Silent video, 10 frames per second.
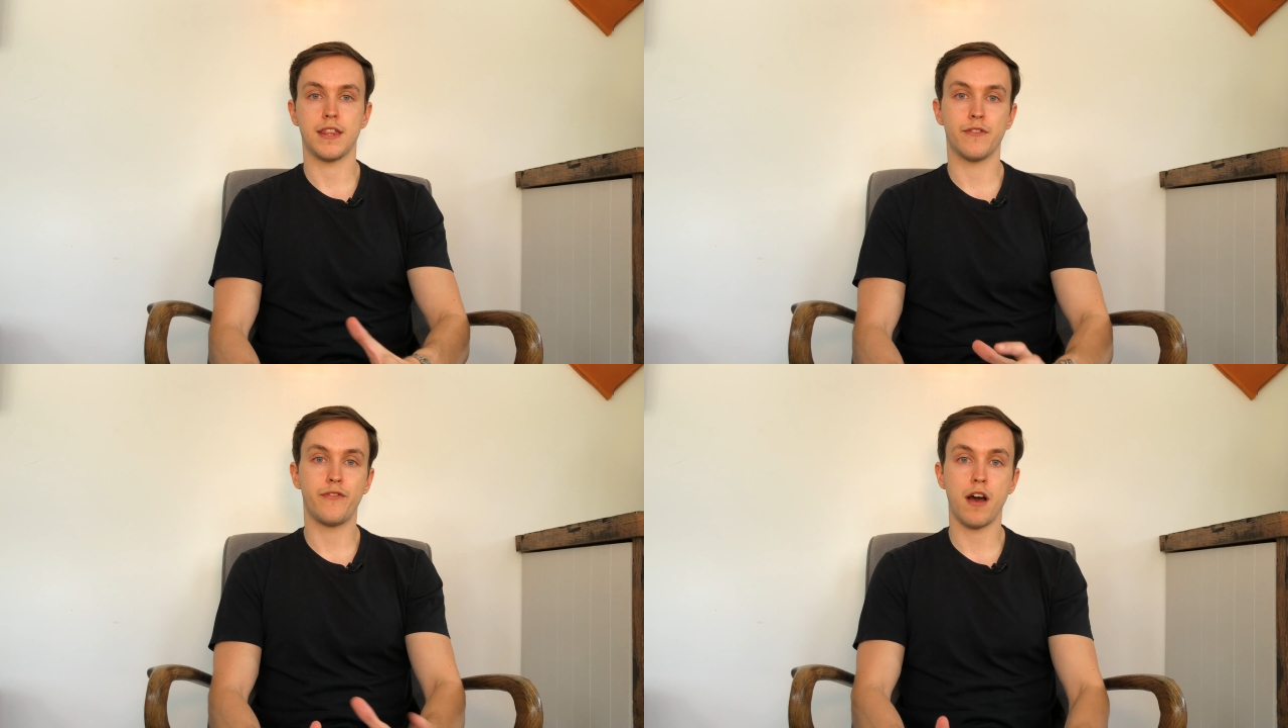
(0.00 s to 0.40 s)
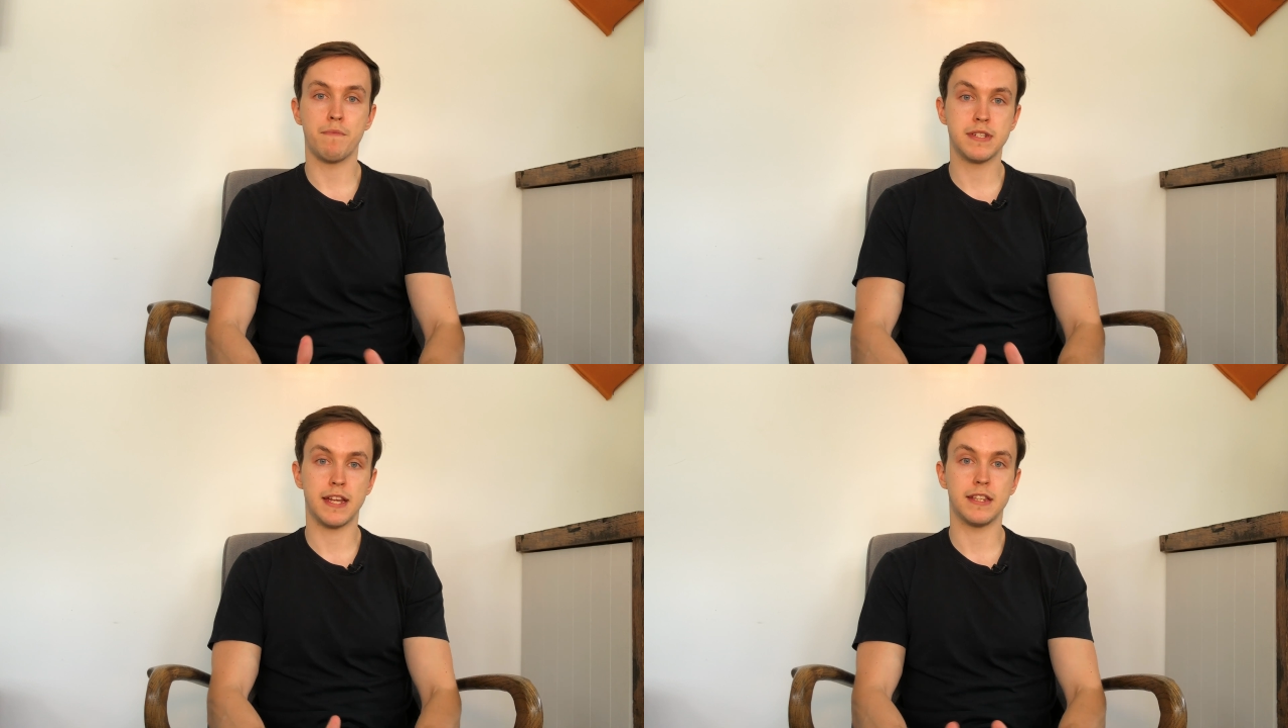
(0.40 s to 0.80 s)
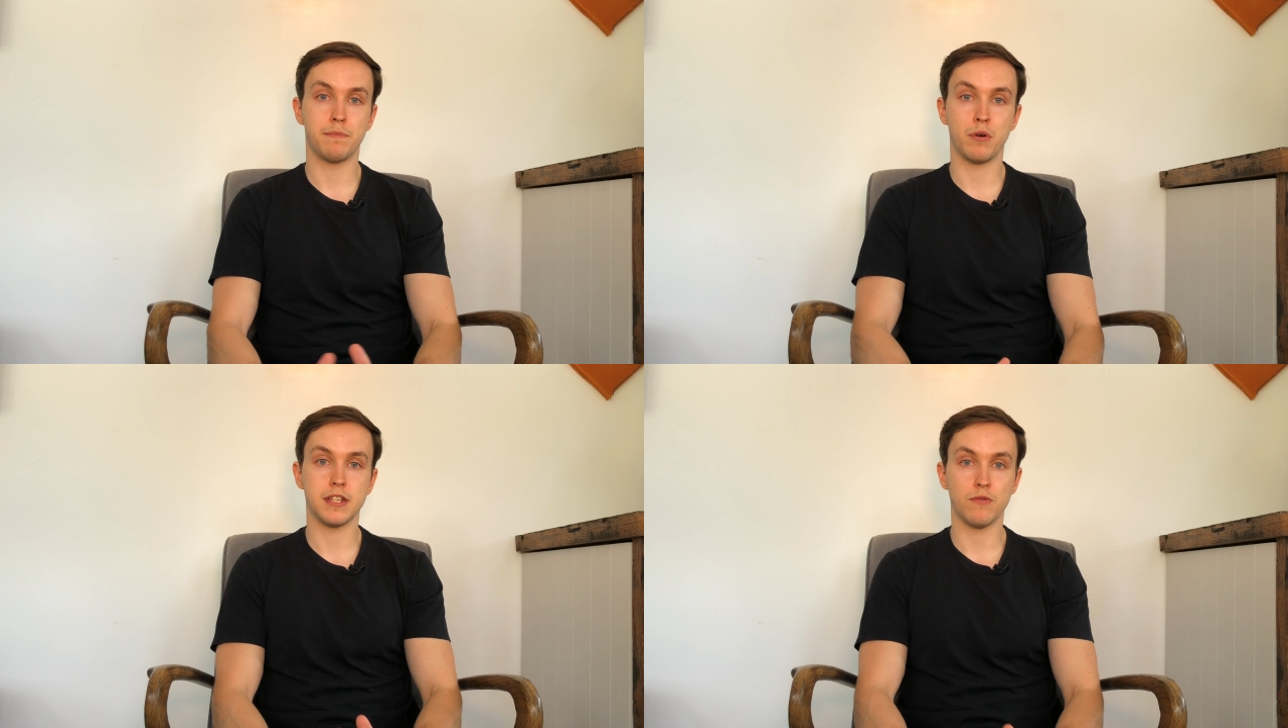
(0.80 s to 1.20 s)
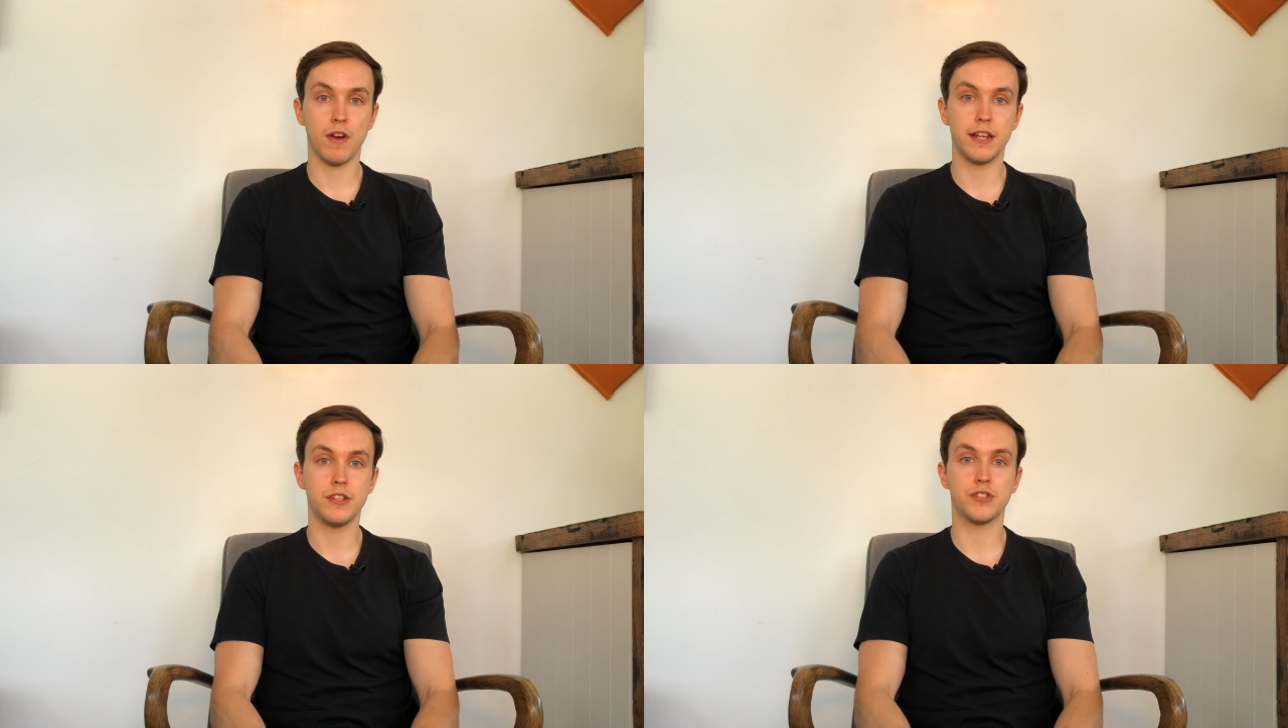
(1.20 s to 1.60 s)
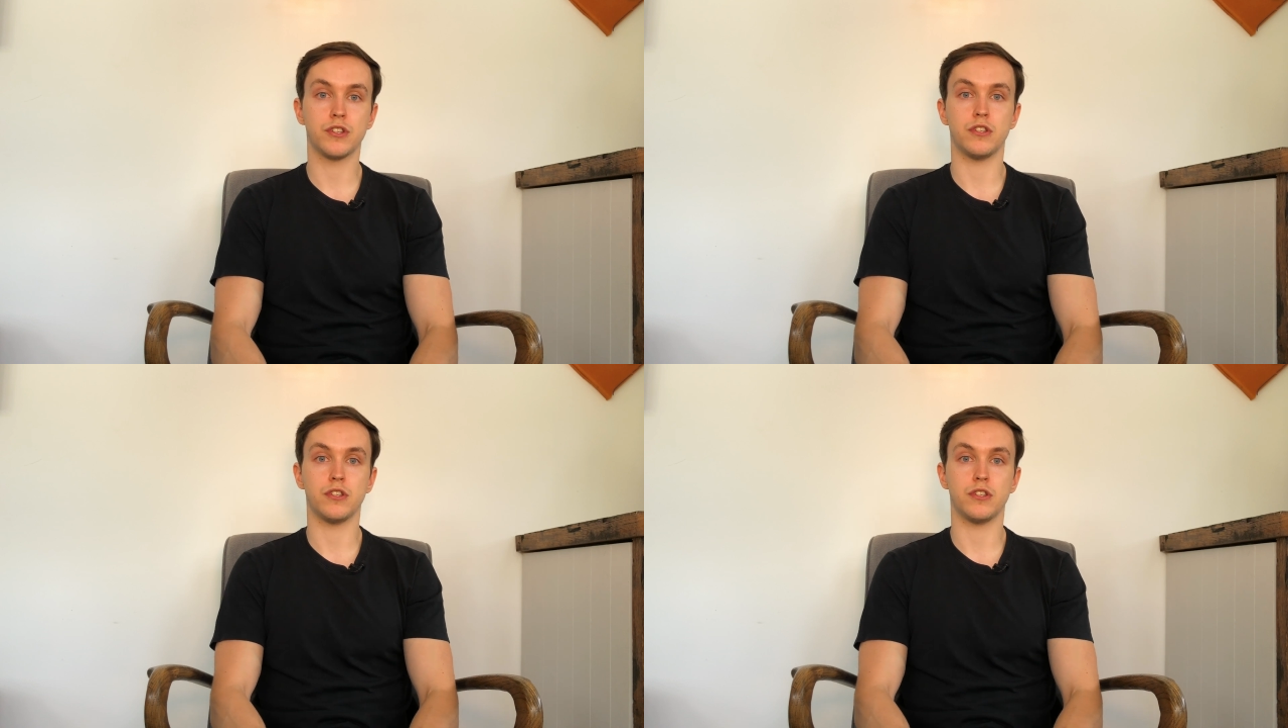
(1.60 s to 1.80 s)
At the 5% deposit range,